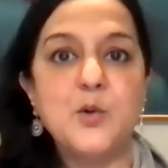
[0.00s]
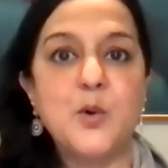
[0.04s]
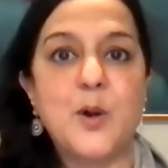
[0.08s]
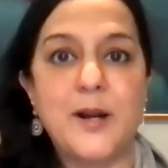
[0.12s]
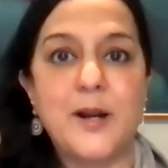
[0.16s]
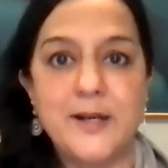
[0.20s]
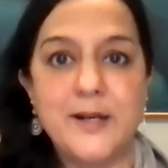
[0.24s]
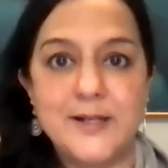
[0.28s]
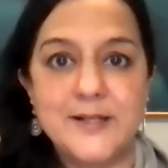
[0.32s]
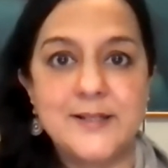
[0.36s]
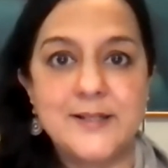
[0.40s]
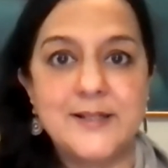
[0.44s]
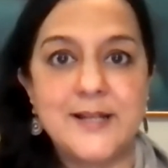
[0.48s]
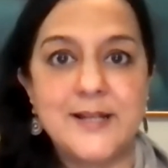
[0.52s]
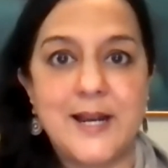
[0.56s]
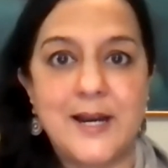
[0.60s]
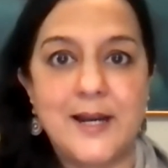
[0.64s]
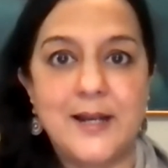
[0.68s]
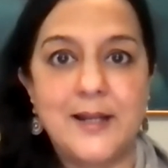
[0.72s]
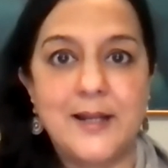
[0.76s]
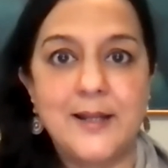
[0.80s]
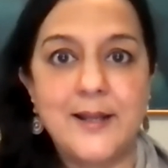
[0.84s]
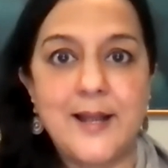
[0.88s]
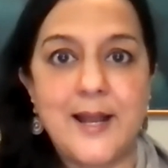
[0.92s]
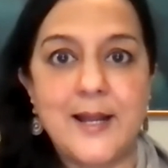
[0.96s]
to
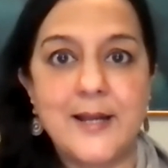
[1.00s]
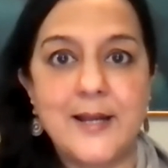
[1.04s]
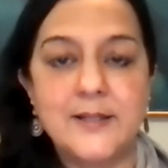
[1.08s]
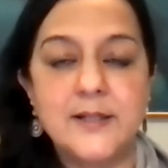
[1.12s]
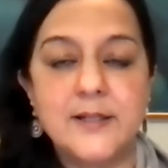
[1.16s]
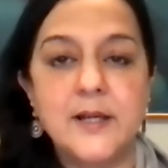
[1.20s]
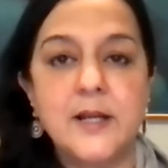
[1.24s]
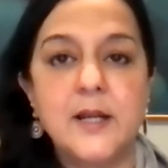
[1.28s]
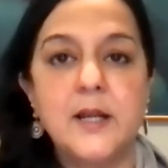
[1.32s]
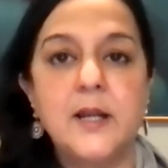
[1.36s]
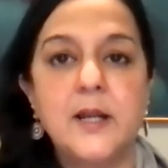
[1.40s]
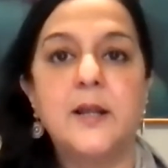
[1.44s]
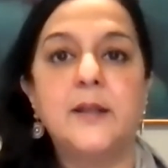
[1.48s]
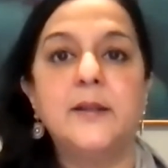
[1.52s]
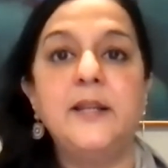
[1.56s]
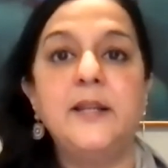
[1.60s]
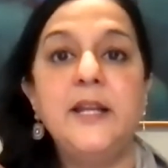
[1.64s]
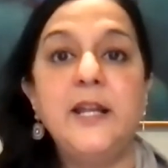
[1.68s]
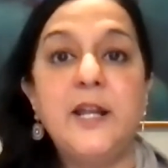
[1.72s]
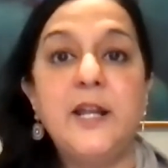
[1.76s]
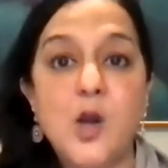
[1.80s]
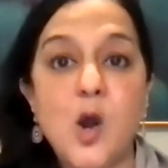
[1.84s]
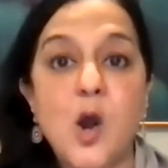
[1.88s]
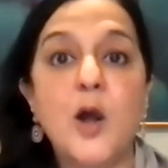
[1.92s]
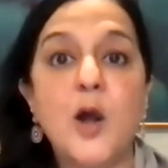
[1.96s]
understand that
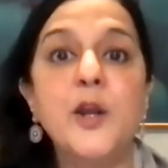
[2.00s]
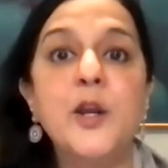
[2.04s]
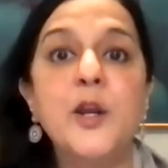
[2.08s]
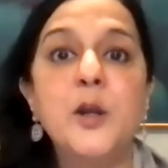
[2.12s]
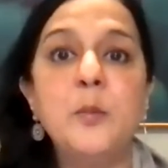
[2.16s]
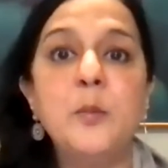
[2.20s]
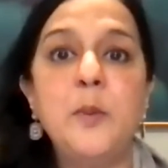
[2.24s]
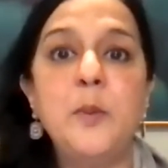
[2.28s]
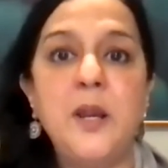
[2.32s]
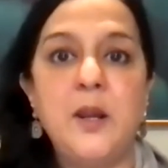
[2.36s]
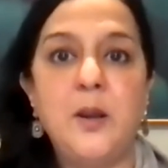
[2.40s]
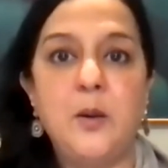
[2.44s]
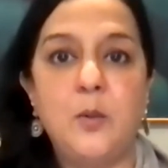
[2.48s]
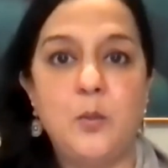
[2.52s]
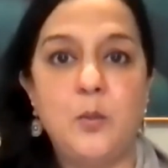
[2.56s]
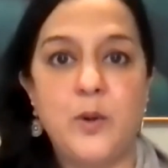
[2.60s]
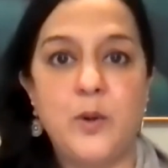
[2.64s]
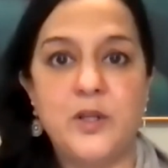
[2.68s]
the economy,